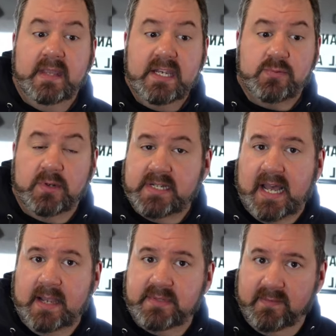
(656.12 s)
These were
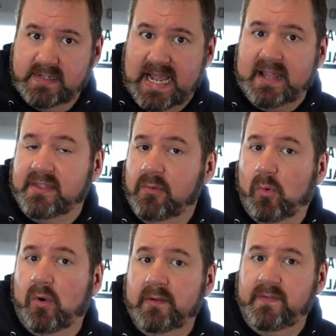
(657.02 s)
times of death and
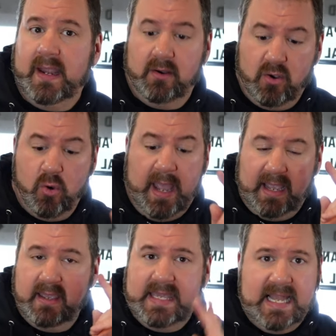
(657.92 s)
warfare,
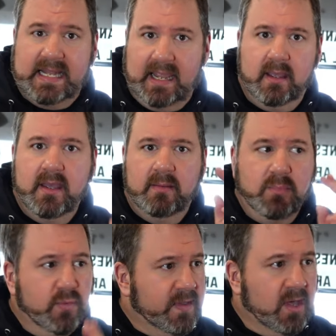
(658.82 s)
quick killing,
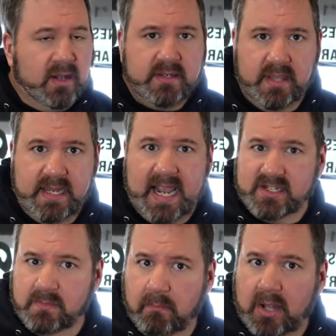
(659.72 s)
moving on to the
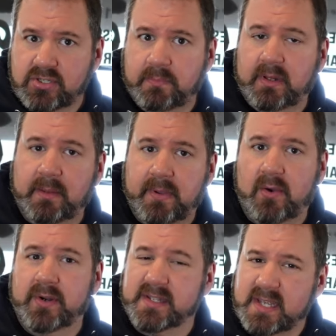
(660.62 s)
next, multiple
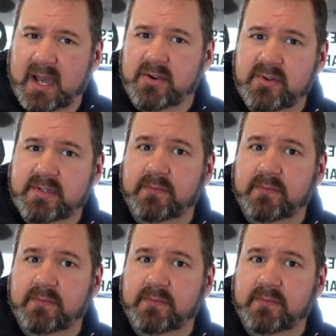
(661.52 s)
opponents, hundreds